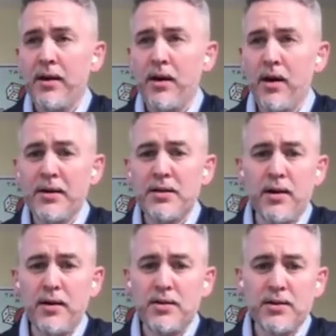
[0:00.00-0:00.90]
I
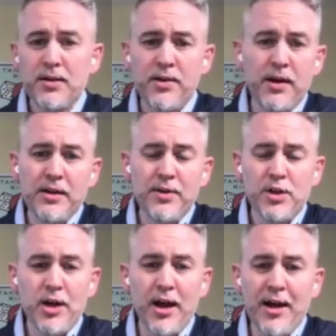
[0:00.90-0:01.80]
thought I'd give it a
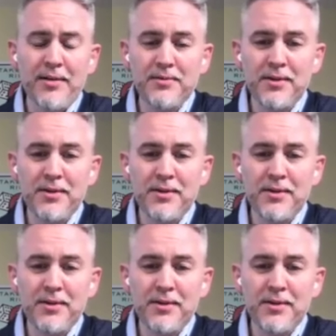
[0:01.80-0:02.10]
shot,